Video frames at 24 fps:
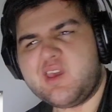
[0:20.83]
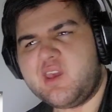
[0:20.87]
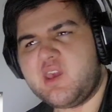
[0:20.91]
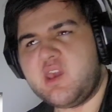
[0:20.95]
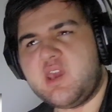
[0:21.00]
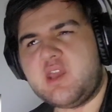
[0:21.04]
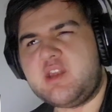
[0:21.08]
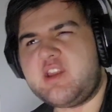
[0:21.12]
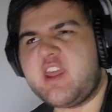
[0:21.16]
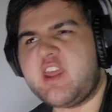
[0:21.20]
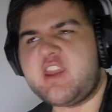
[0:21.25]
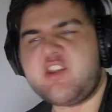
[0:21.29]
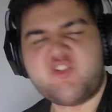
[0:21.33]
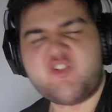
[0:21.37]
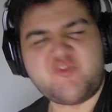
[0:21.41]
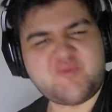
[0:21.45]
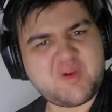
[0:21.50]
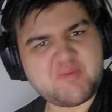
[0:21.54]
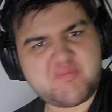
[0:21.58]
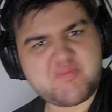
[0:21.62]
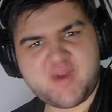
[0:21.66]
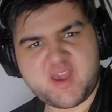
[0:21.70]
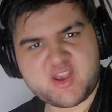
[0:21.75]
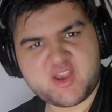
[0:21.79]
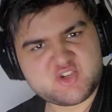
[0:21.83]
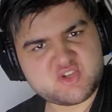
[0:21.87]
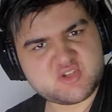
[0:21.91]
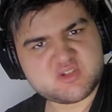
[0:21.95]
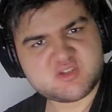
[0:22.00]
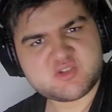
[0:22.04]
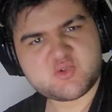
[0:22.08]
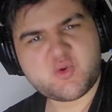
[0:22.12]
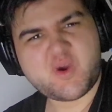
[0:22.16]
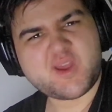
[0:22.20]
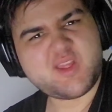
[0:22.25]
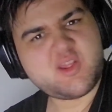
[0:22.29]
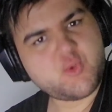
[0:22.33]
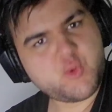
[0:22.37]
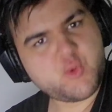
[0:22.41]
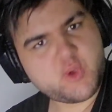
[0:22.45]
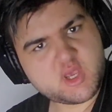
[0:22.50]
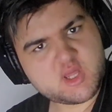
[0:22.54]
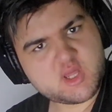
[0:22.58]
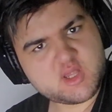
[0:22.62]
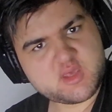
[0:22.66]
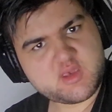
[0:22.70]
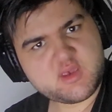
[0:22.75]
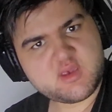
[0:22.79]
in any of my passions quite
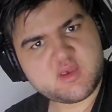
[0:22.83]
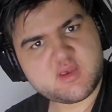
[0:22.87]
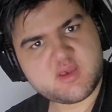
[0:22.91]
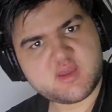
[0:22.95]
quickly,